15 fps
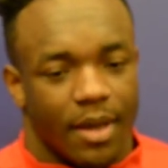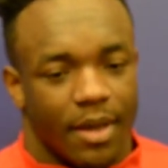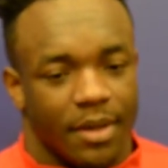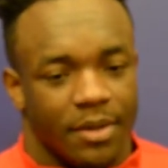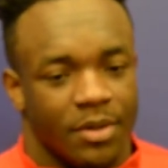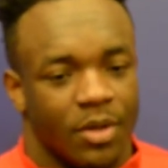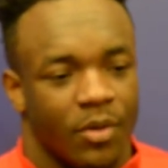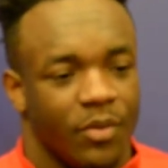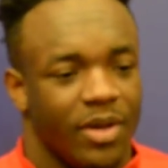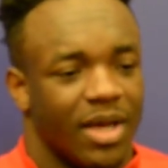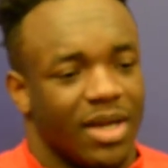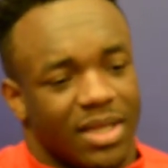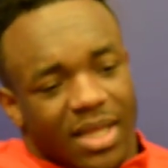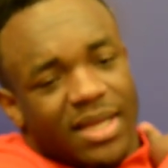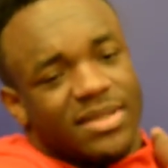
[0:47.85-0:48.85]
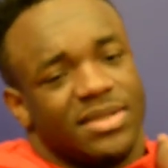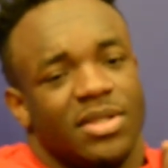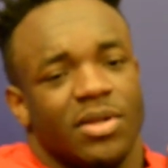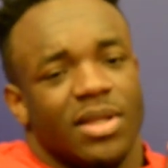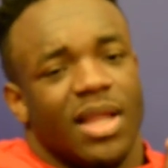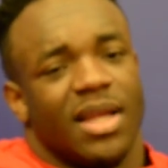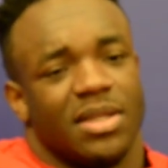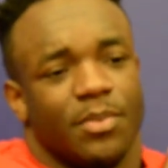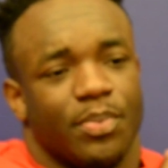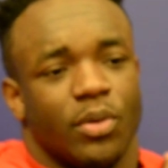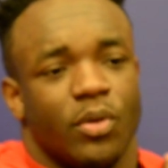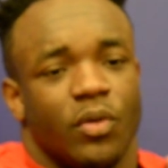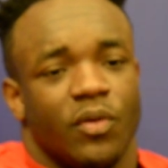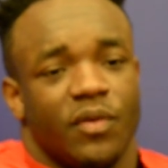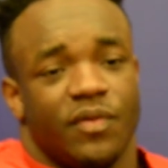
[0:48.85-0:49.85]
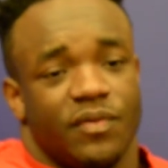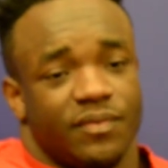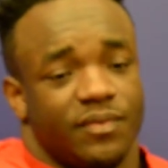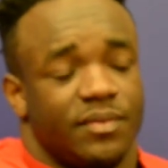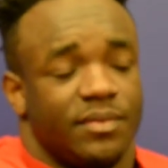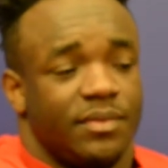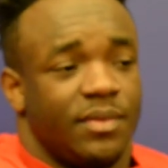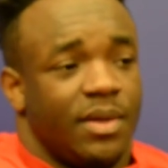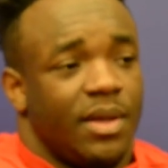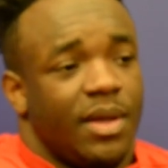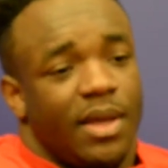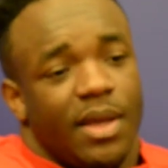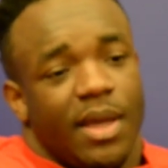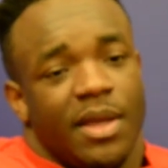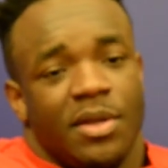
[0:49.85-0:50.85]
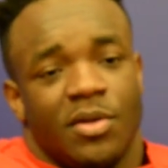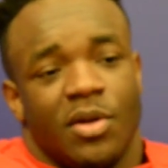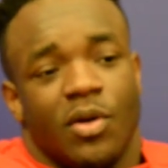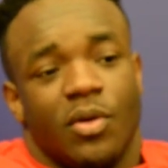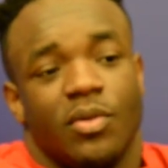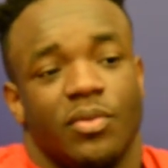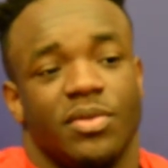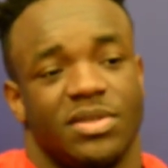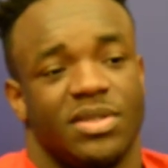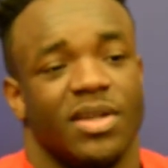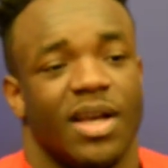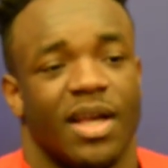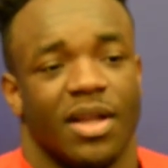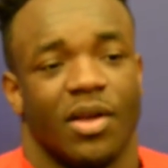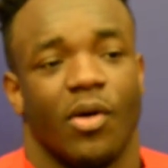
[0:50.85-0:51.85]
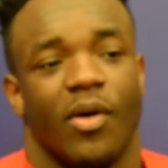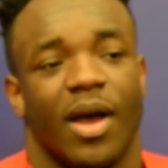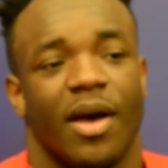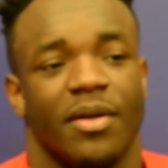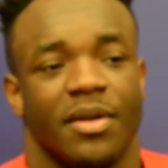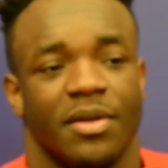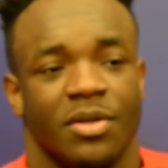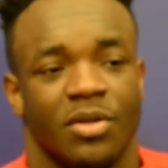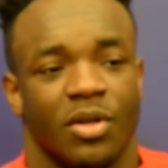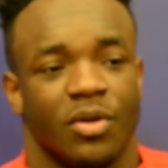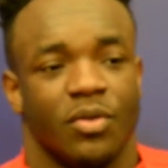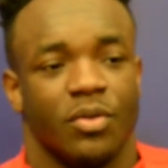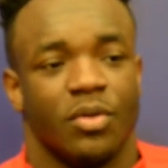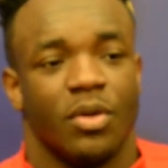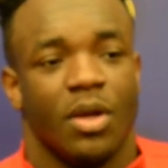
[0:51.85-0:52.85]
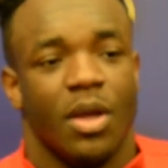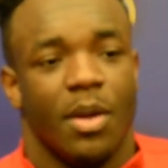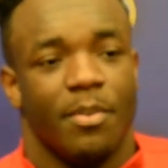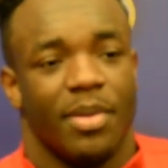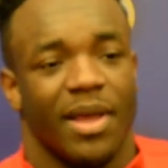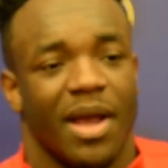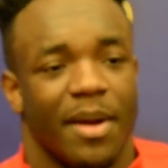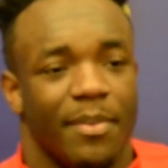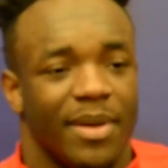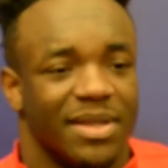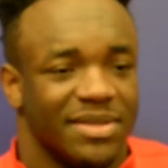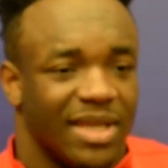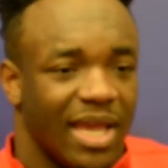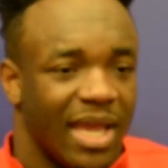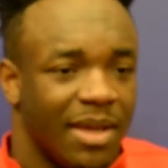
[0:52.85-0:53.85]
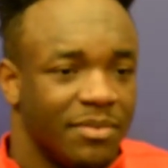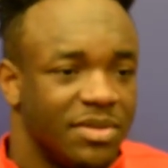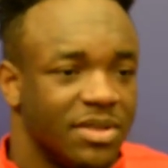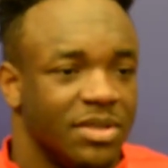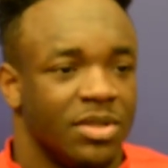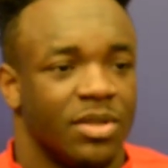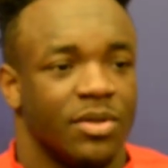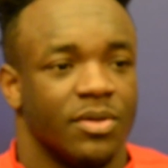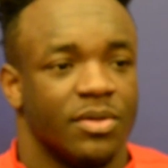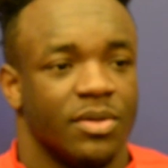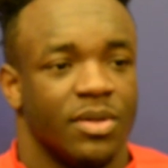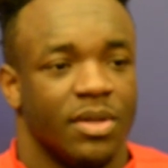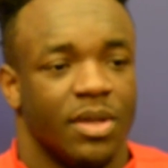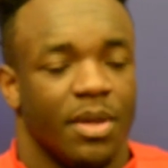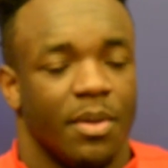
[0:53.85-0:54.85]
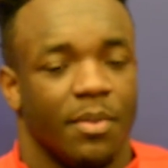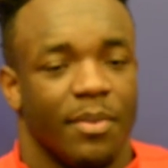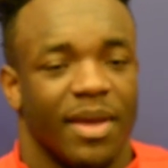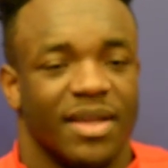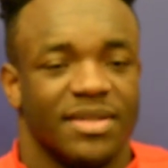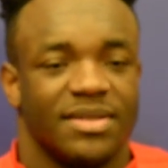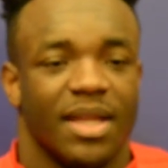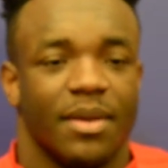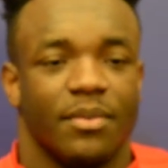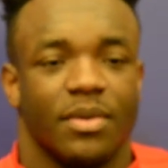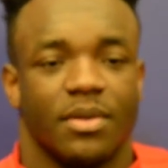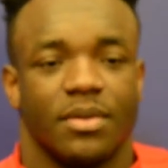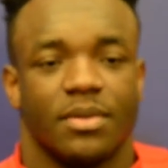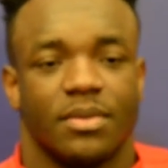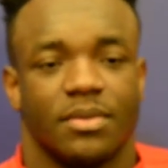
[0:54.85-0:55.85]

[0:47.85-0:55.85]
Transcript: You know, we got still a lot to prove. And, you know, we still got to go out and, you know, play our best game to, you know, make a statement.